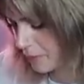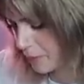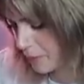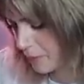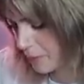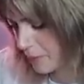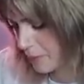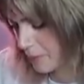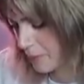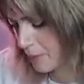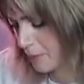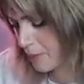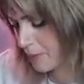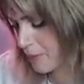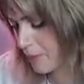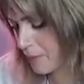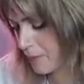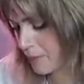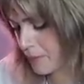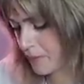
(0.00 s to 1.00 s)

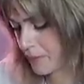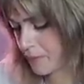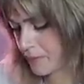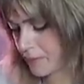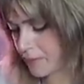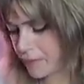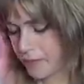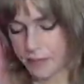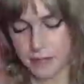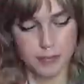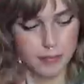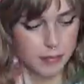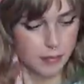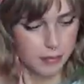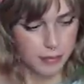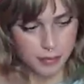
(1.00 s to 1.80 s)
(silence)